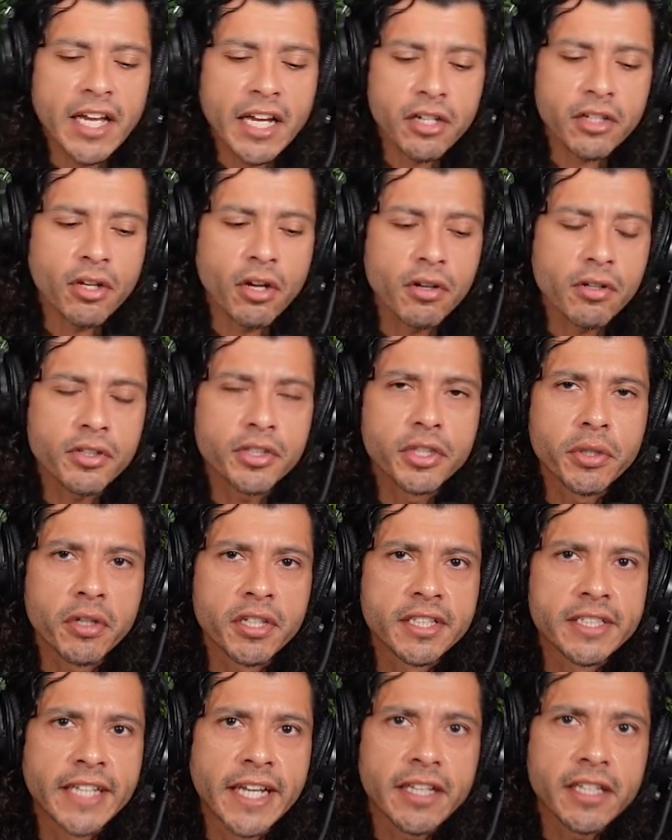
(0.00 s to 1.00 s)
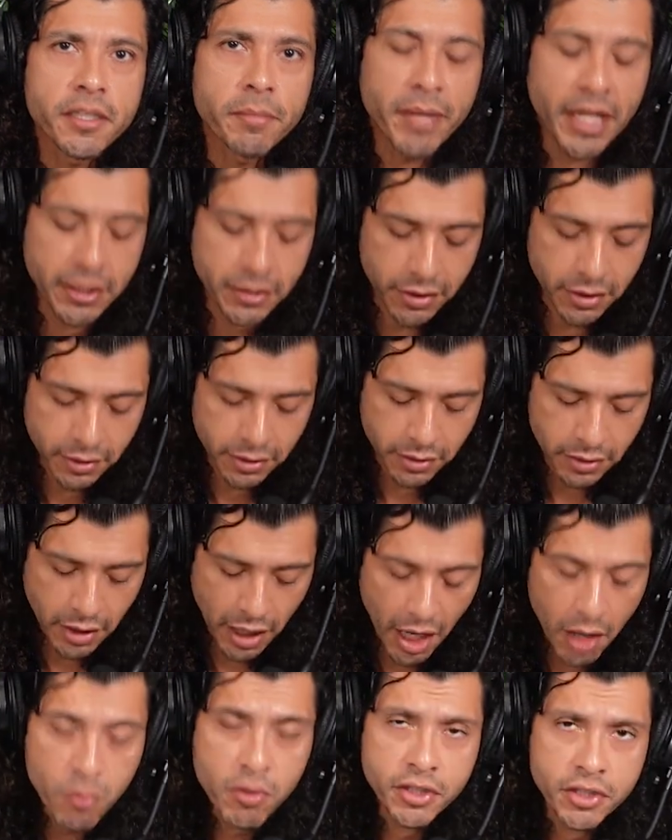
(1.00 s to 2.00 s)
If that occurs to you on a daily
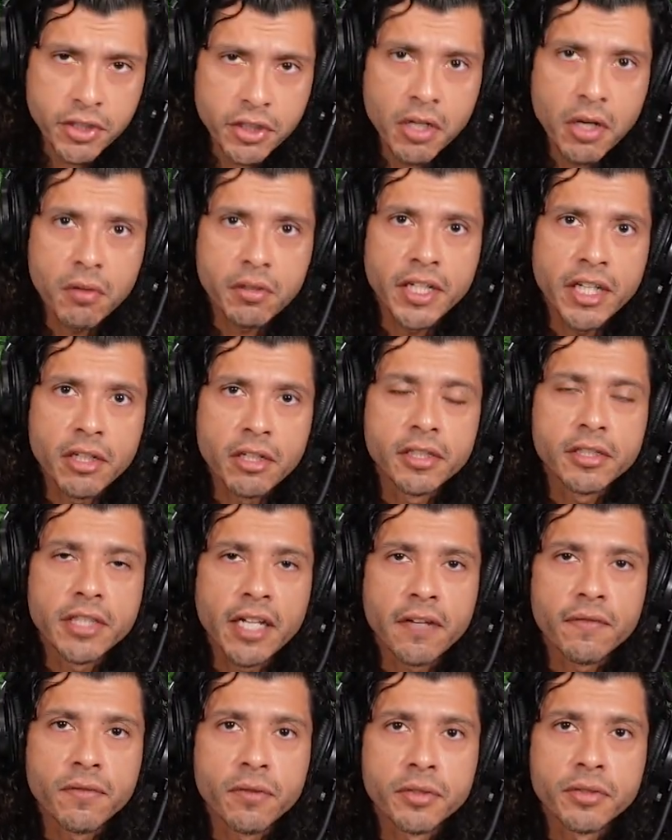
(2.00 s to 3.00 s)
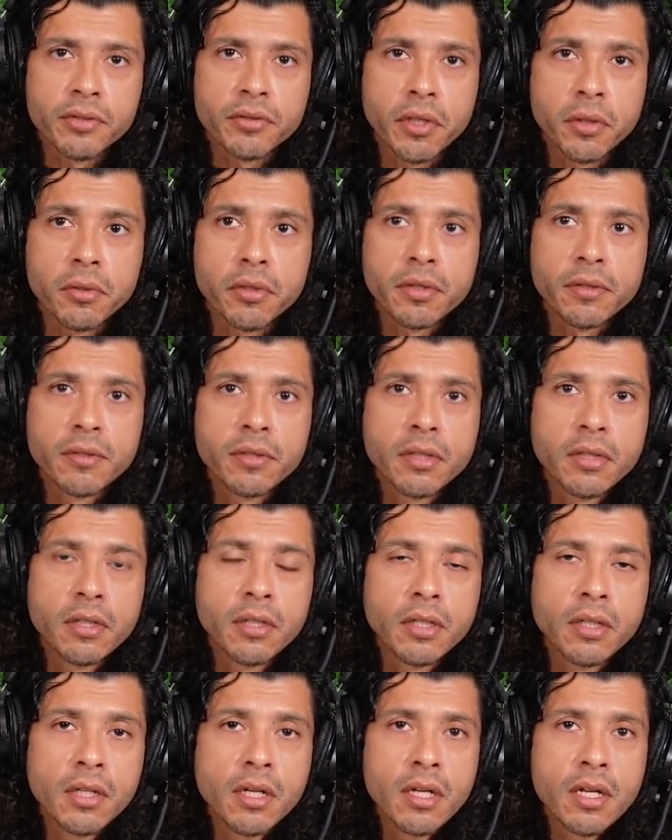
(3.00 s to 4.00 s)
basis, I want you to go get looked at for a stroke.
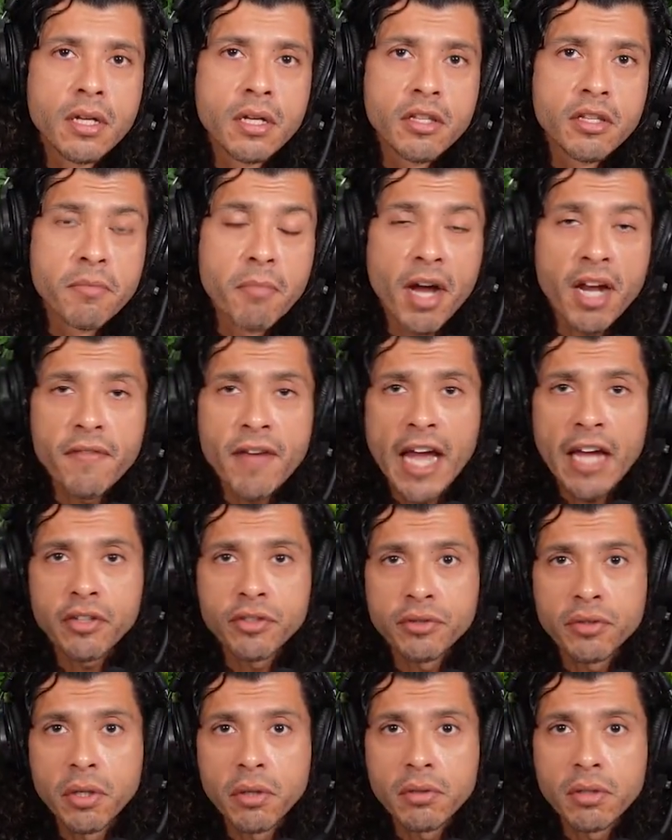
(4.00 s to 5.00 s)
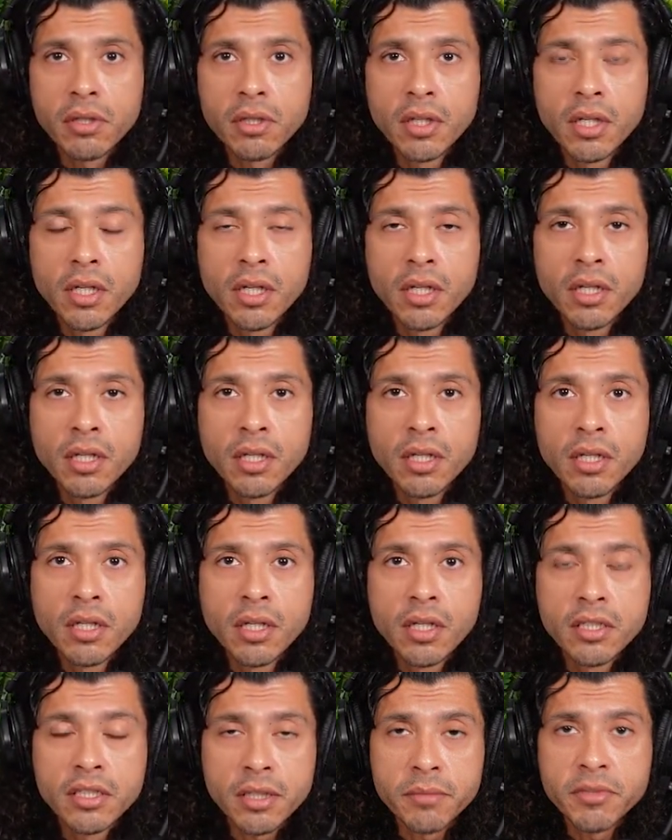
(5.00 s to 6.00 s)
You might have had a stroke.
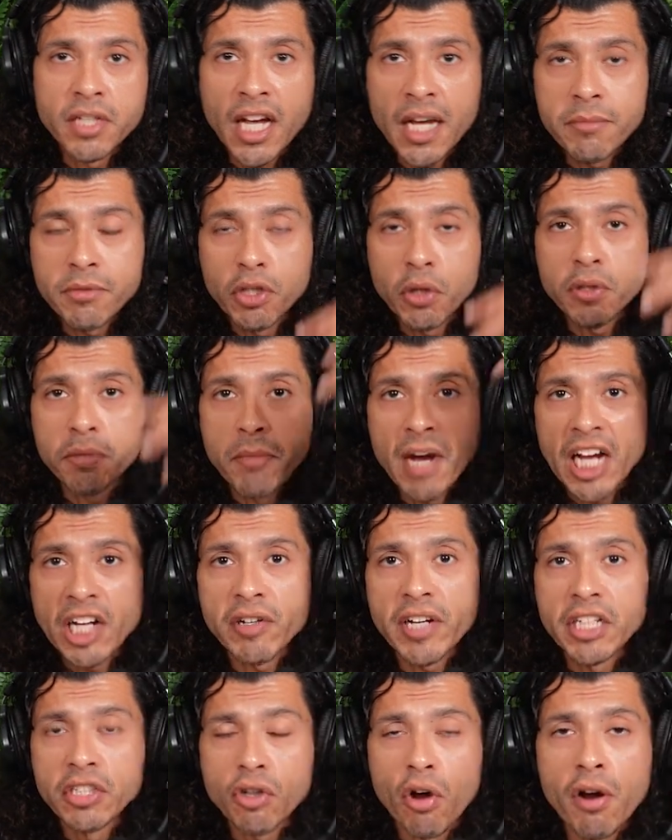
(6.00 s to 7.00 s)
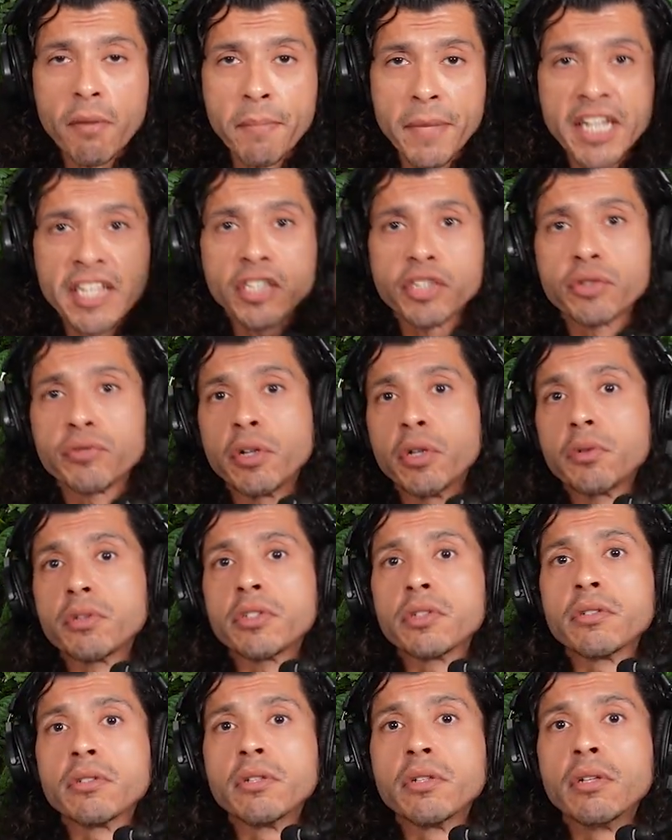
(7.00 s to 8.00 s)
Sometimes those migraines are mini
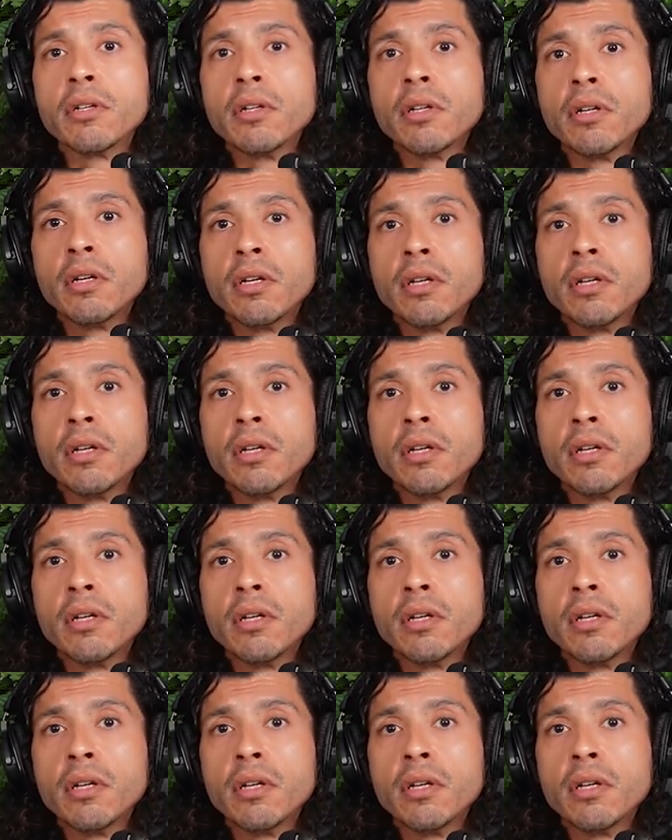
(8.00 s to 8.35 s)
strokes.